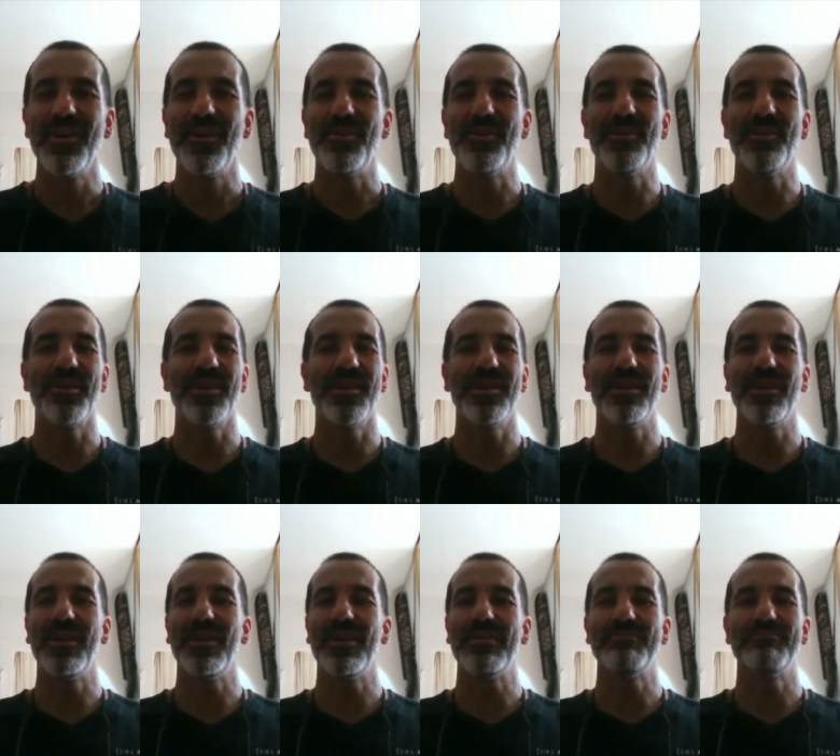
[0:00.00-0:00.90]
or
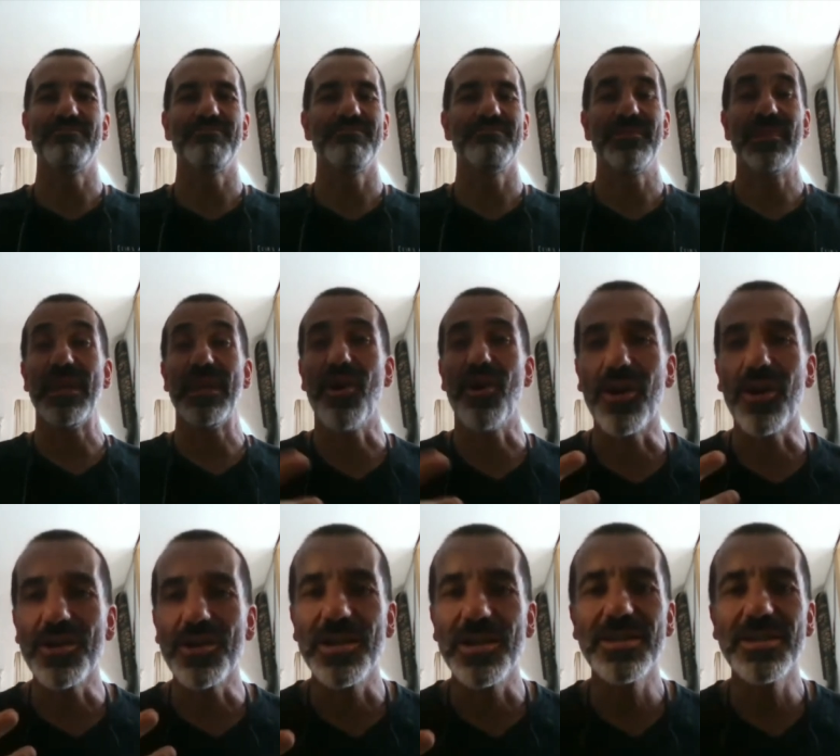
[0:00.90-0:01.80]
a, an
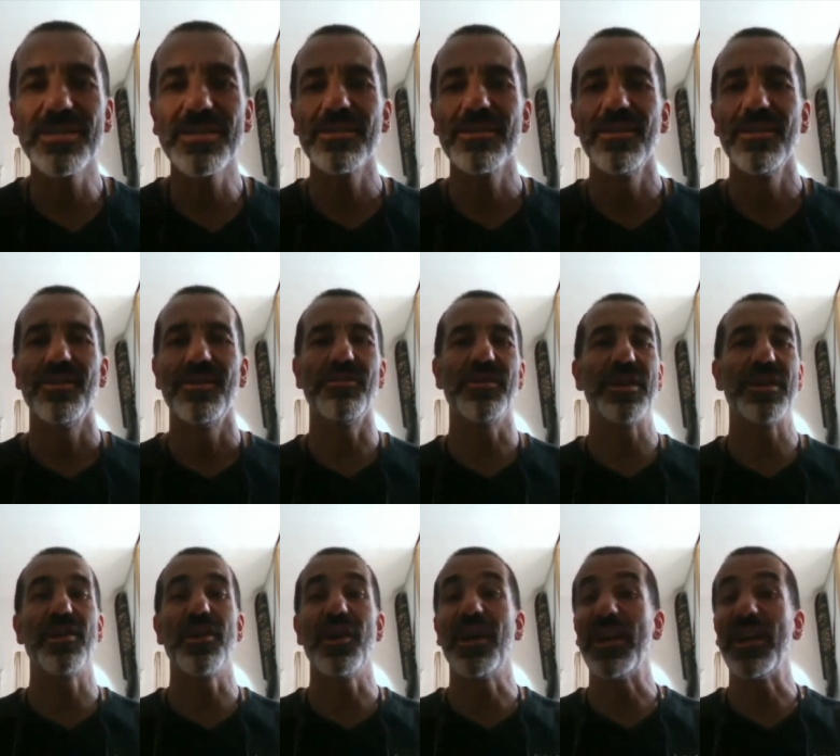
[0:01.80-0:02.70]
ecologist or
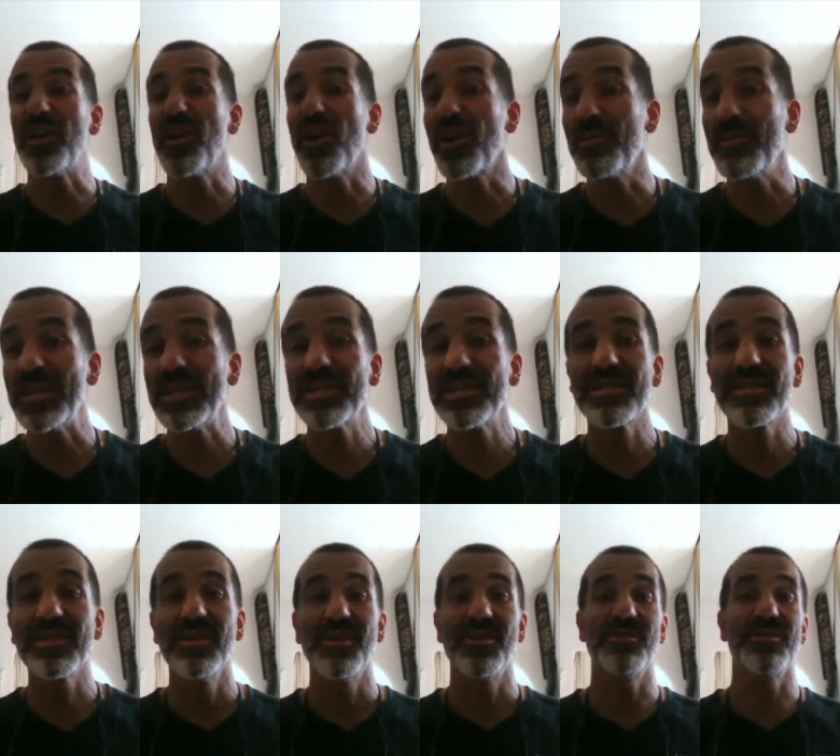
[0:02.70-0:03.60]
an economist
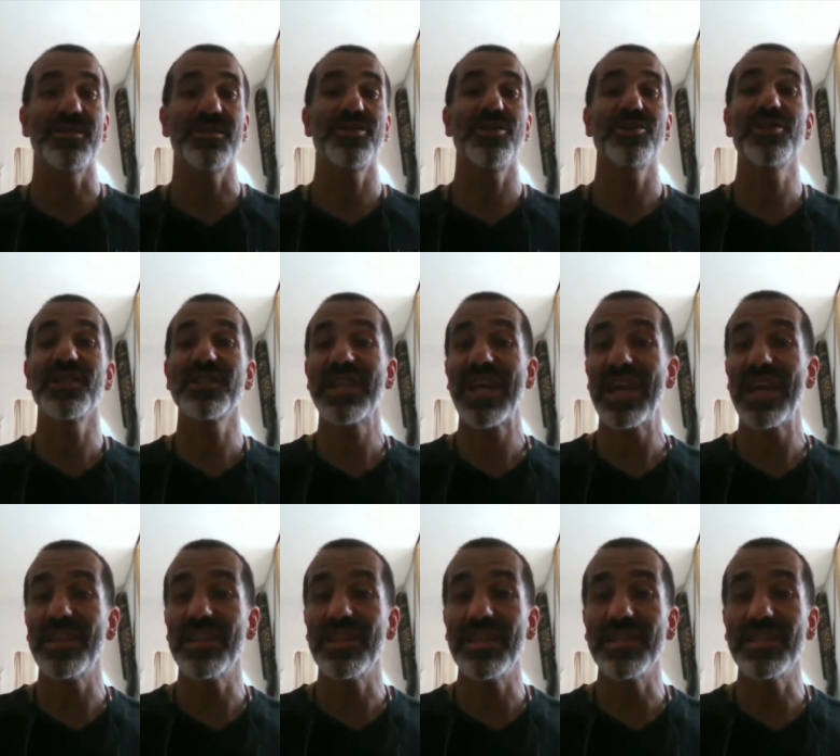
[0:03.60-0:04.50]
or a social
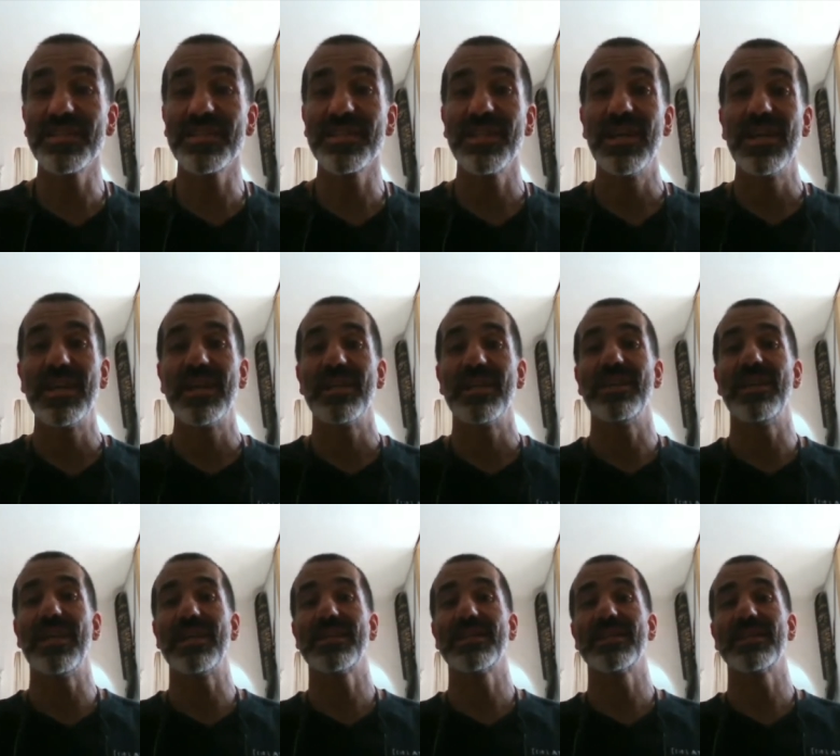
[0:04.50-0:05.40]
scientist.
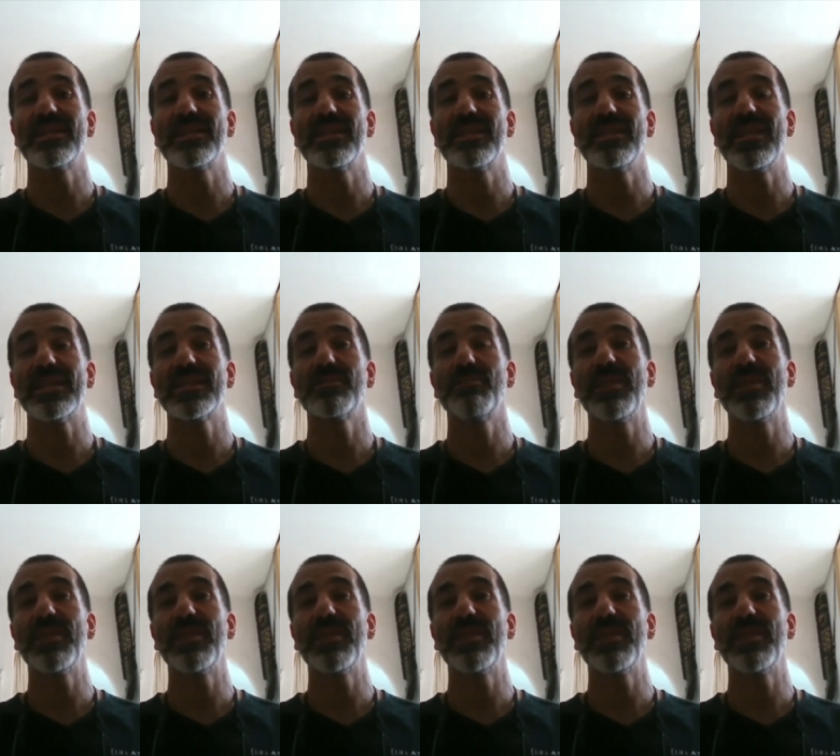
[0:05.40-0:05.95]
There's there's